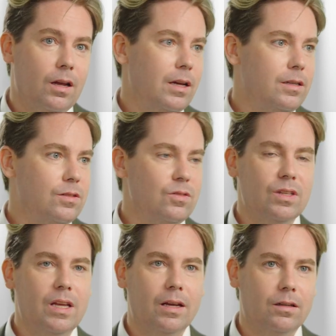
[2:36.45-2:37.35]
and do
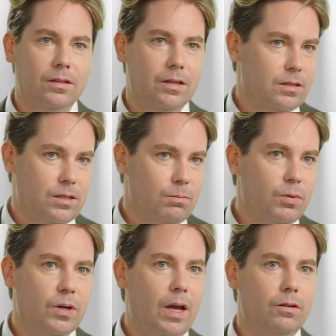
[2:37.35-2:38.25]
the analytics and
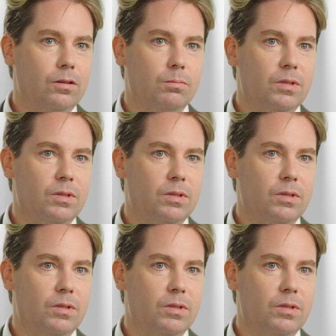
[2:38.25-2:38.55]
put out a good